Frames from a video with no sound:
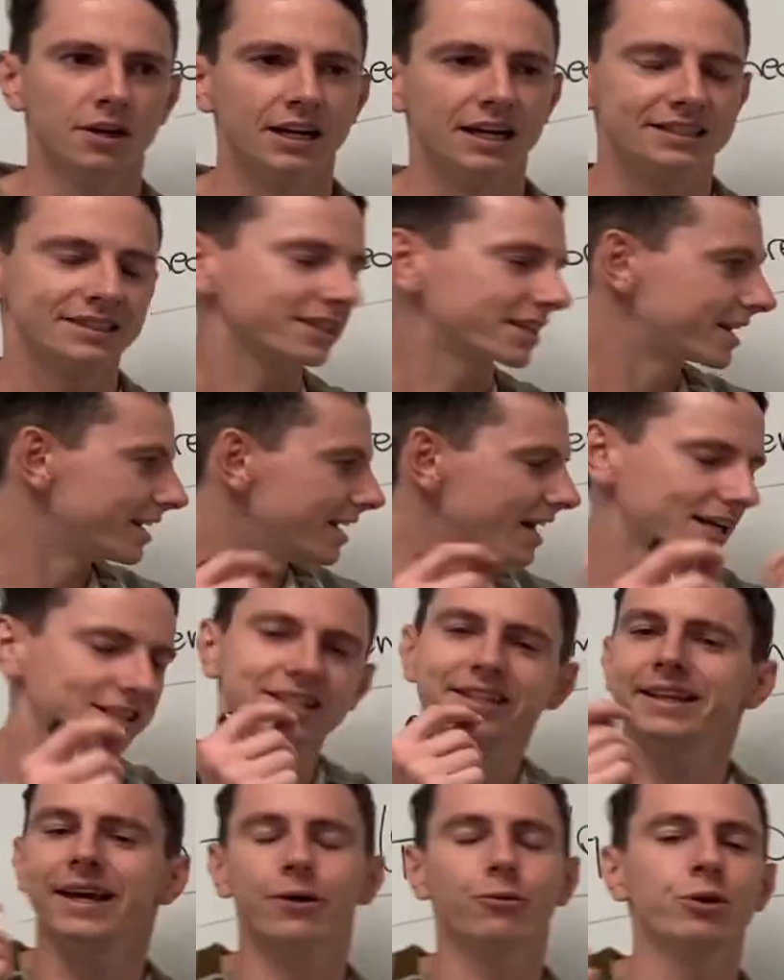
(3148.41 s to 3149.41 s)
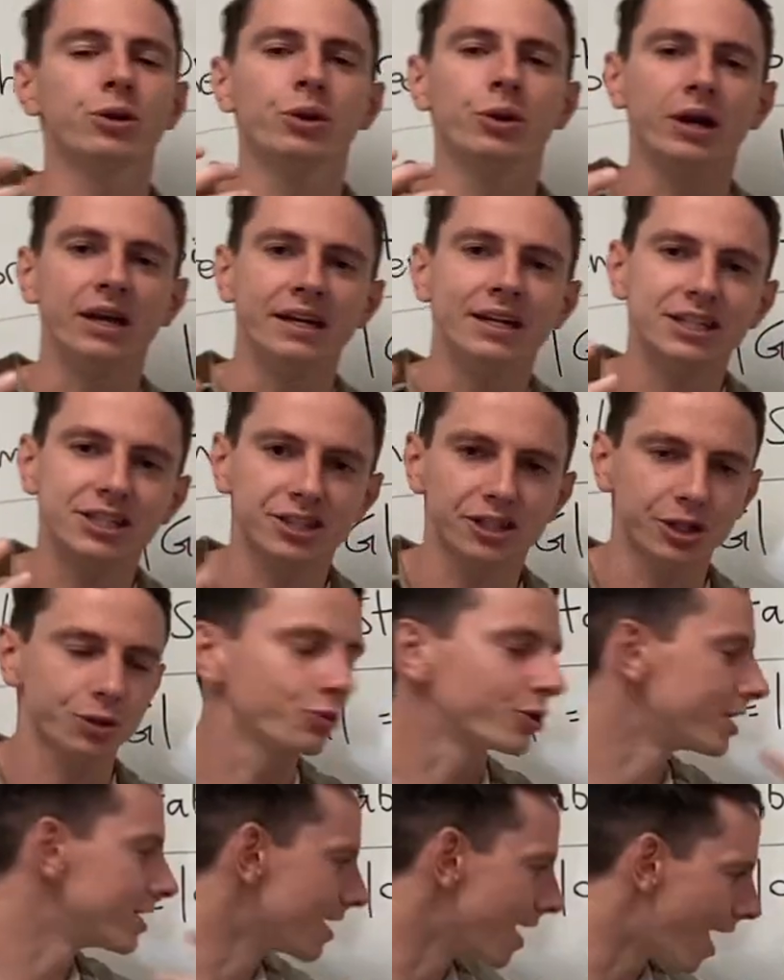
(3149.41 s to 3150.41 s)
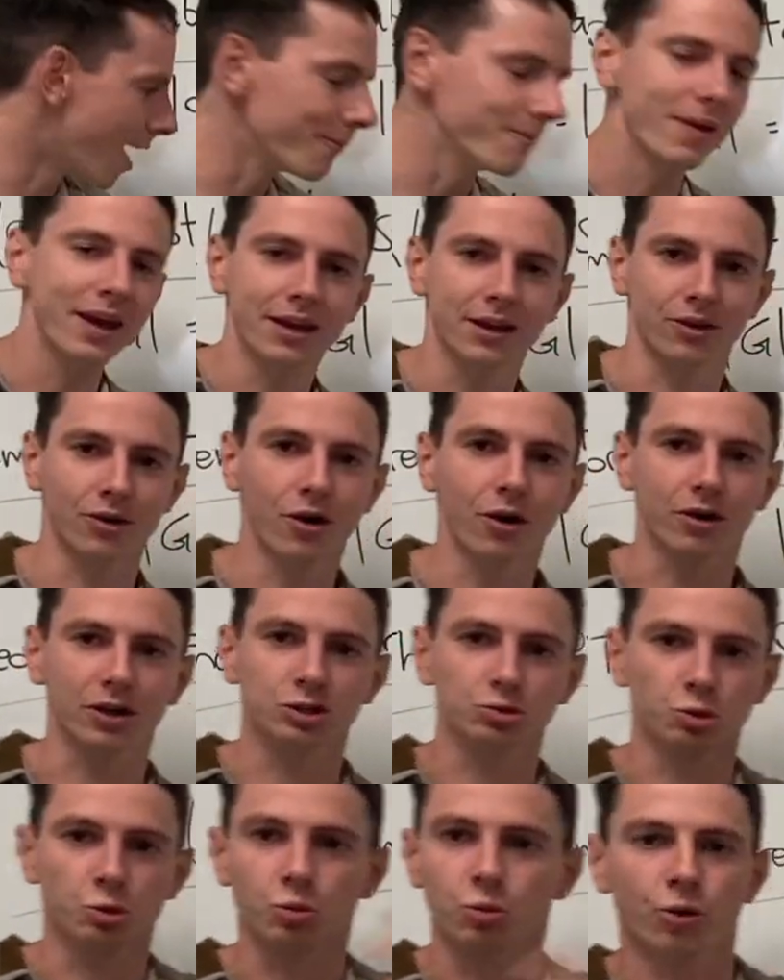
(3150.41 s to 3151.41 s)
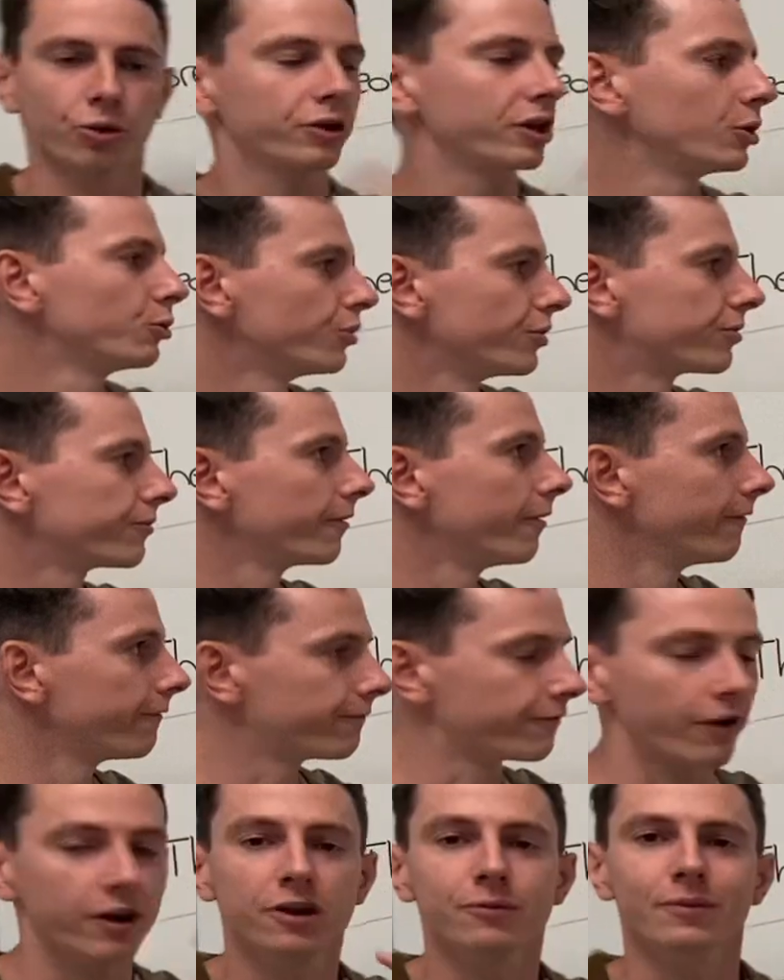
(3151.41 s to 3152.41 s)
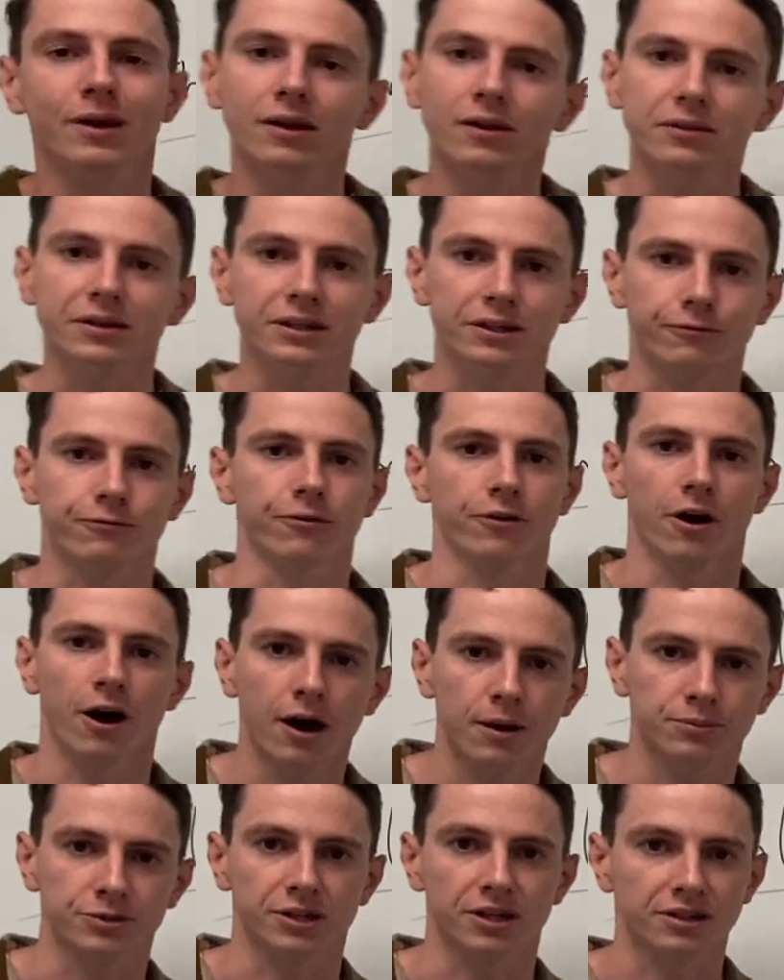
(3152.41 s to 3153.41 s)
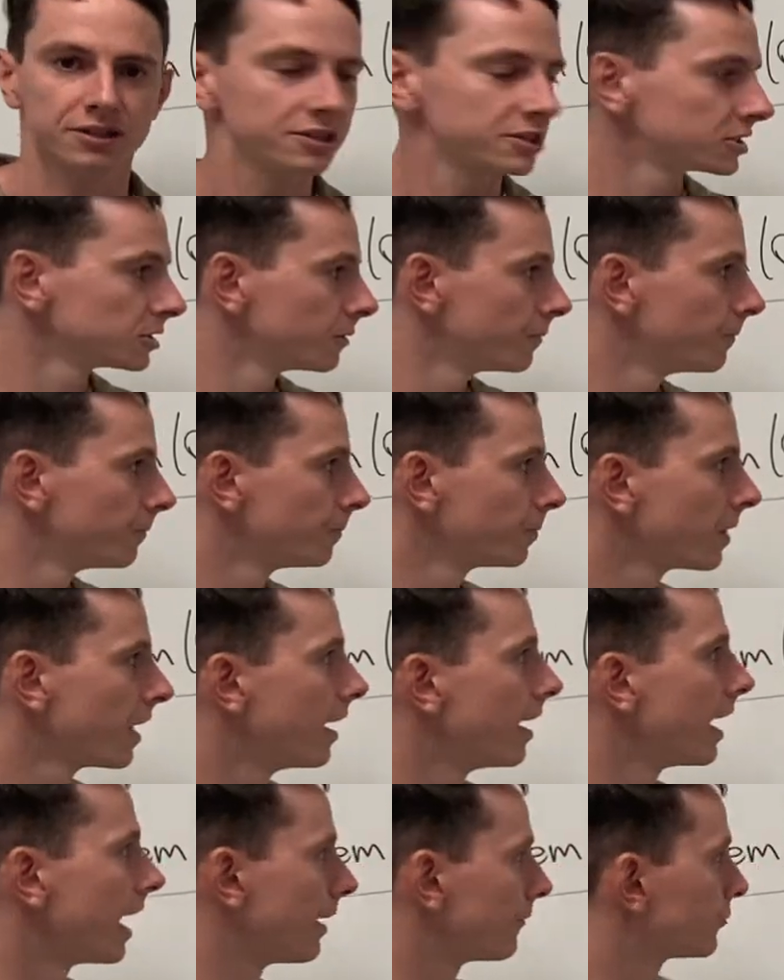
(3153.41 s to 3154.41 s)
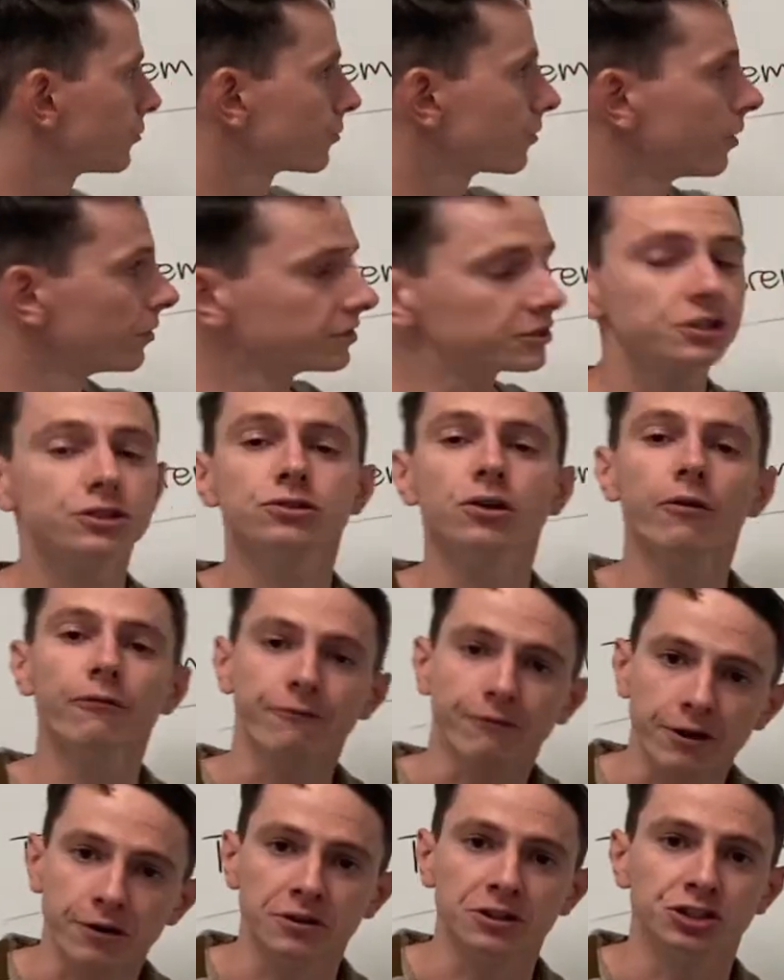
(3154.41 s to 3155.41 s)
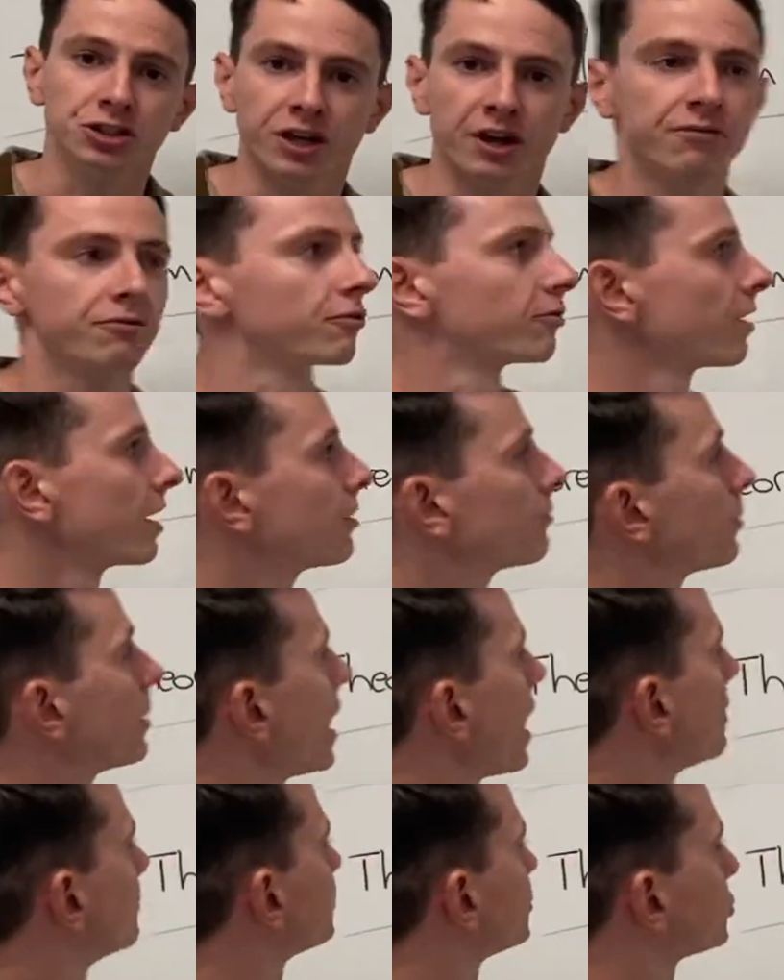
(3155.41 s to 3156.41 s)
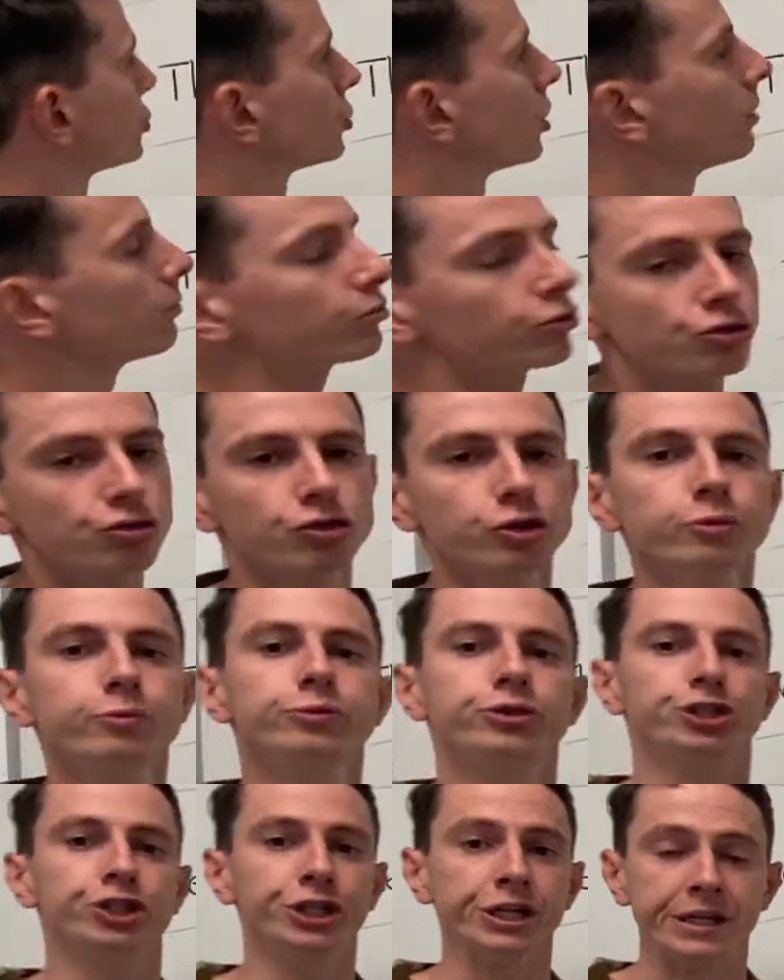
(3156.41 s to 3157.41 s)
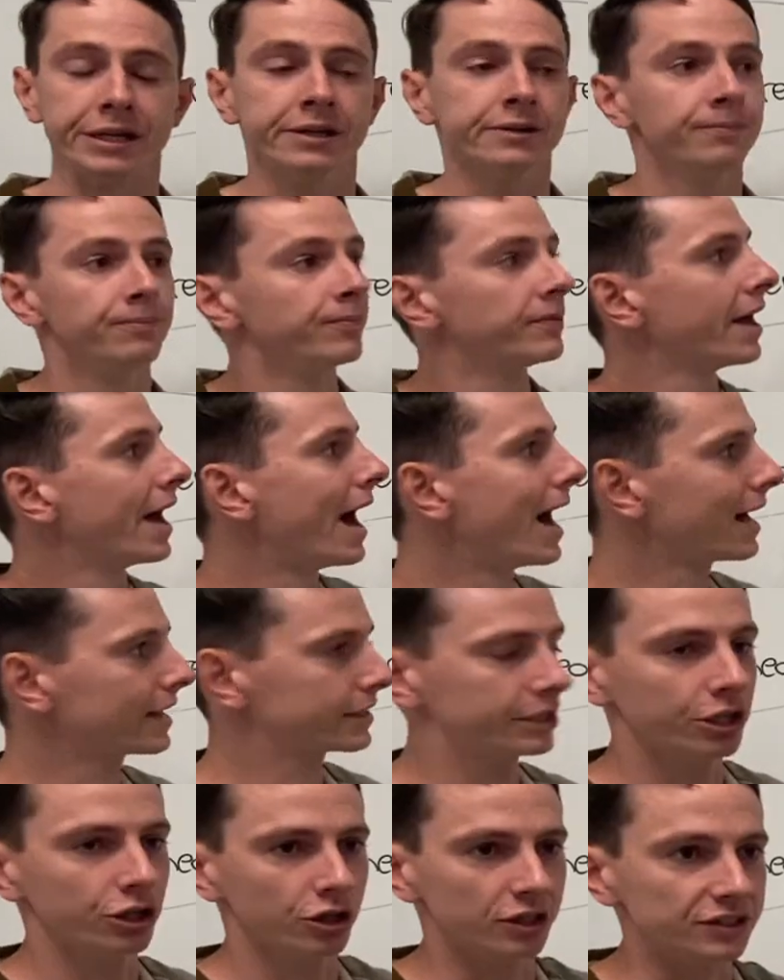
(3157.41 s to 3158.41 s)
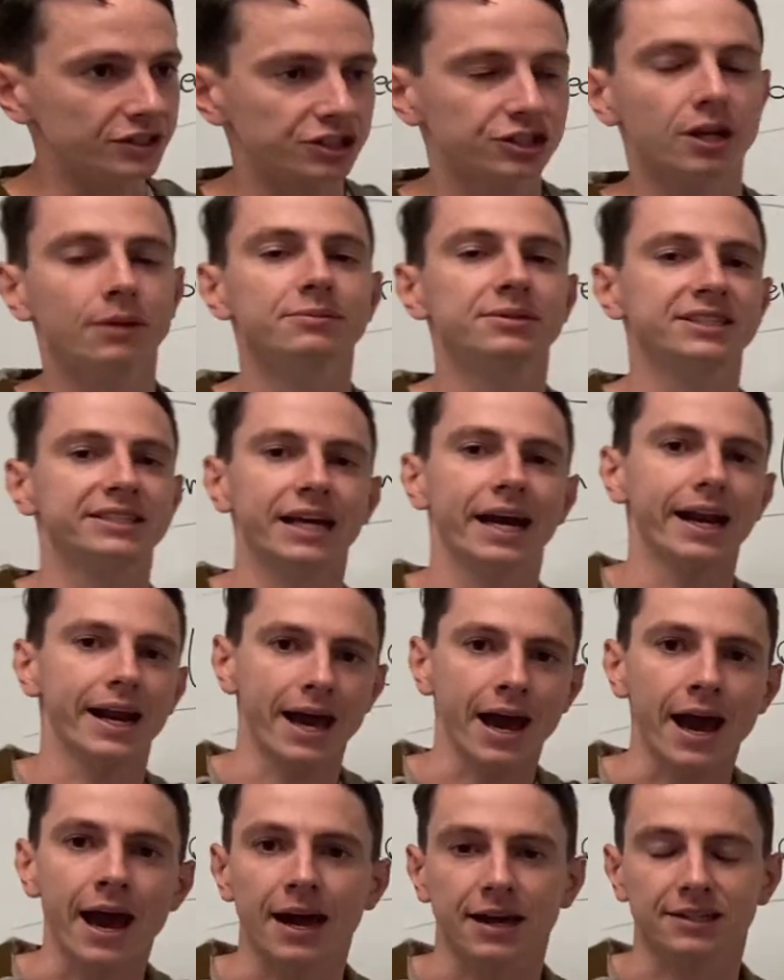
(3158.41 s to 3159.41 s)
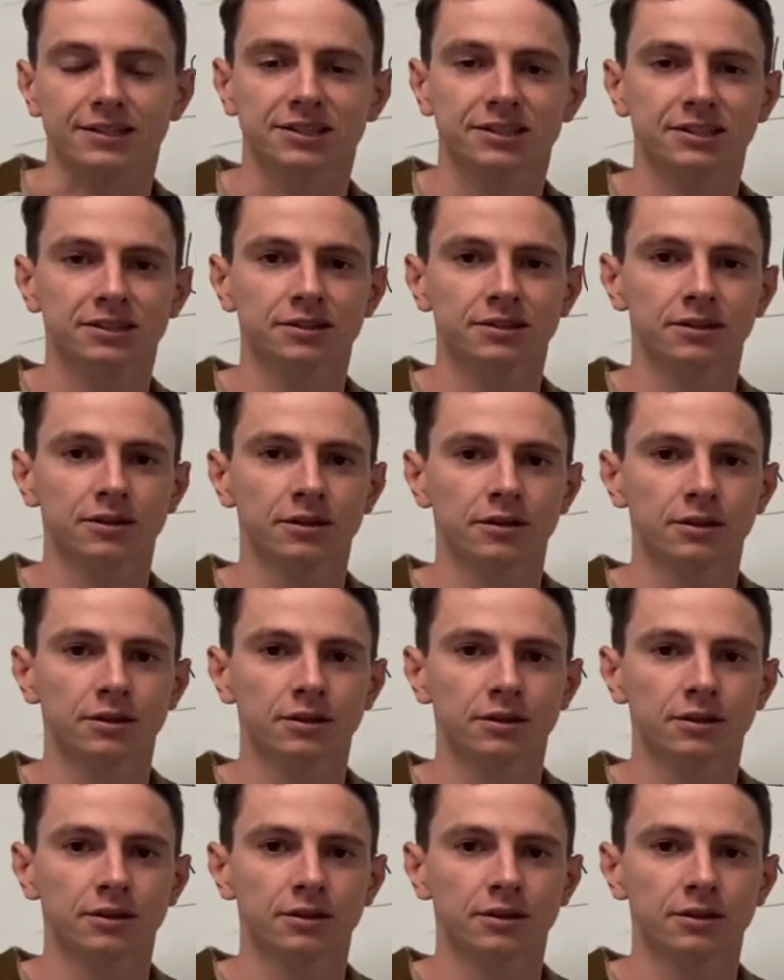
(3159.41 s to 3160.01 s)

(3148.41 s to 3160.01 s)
It's a connection that we initially would not make at all because we're working with fundamentally different objects. After all, this is all very general, right? We have some group G acting on some set X.